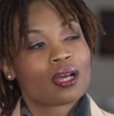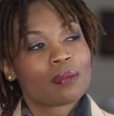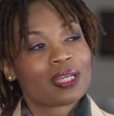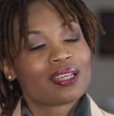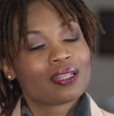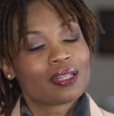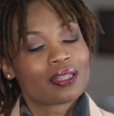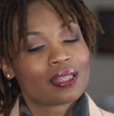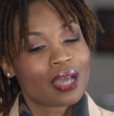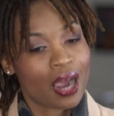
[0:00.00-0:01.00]
In
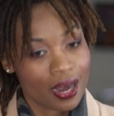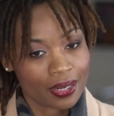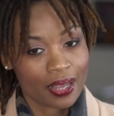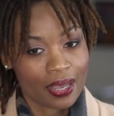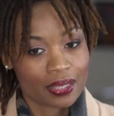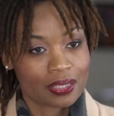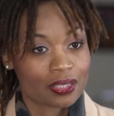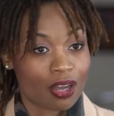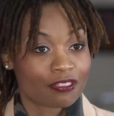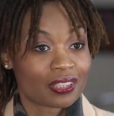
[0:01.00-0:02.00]
our case, it's
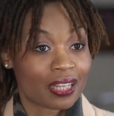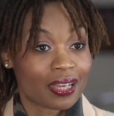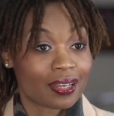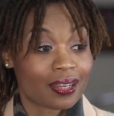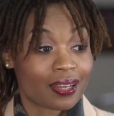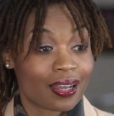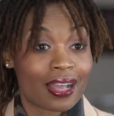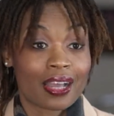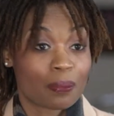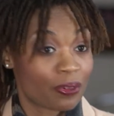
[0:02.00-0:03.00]
often like, I
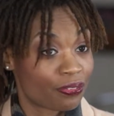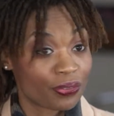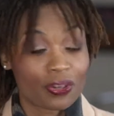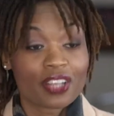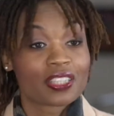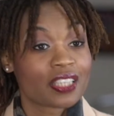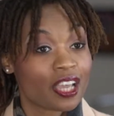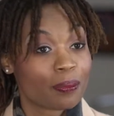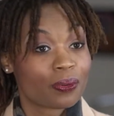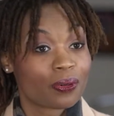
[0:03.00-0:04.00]
got to put food on the
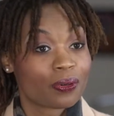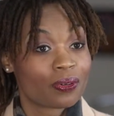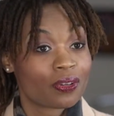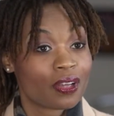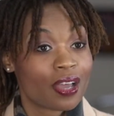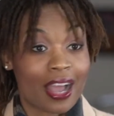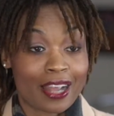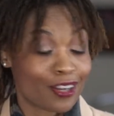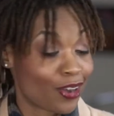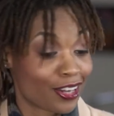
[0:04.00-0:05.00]
table. I
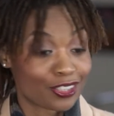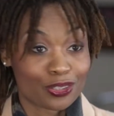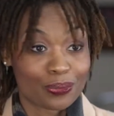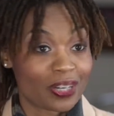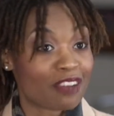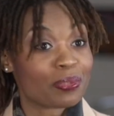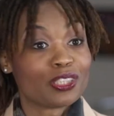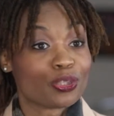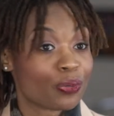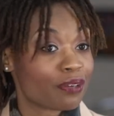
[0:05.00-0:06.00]
know how to do what I've
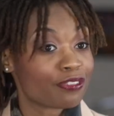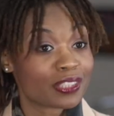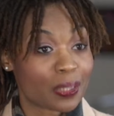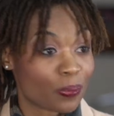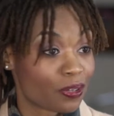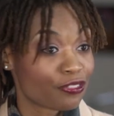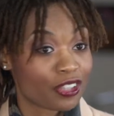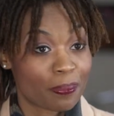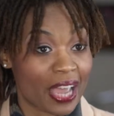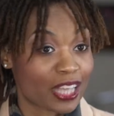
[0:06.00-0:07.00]
been doing for someone for
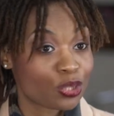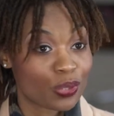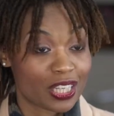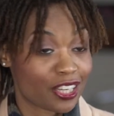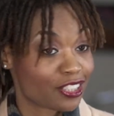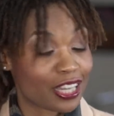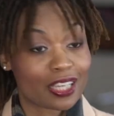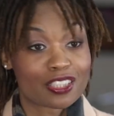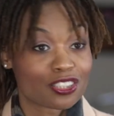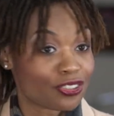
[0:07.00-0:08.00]
the past 20 years. I
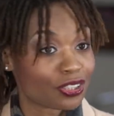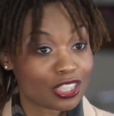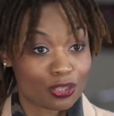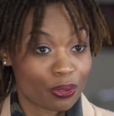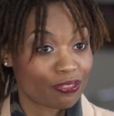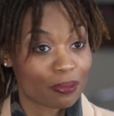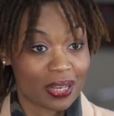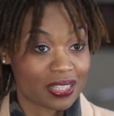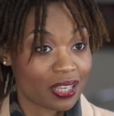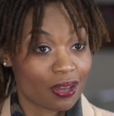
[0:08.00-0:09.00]
can certainly do it for
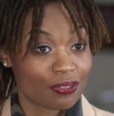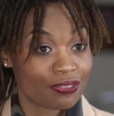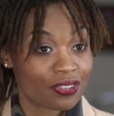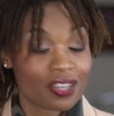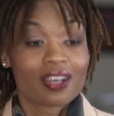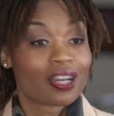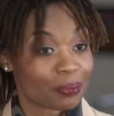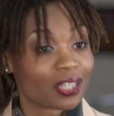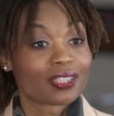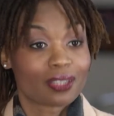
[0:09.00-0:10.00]
myself. I'm
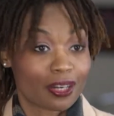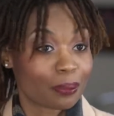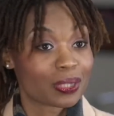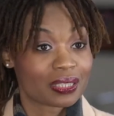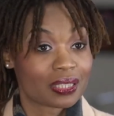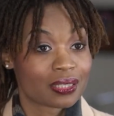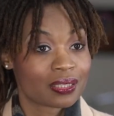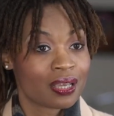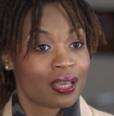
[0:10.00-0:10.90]
going to start a business.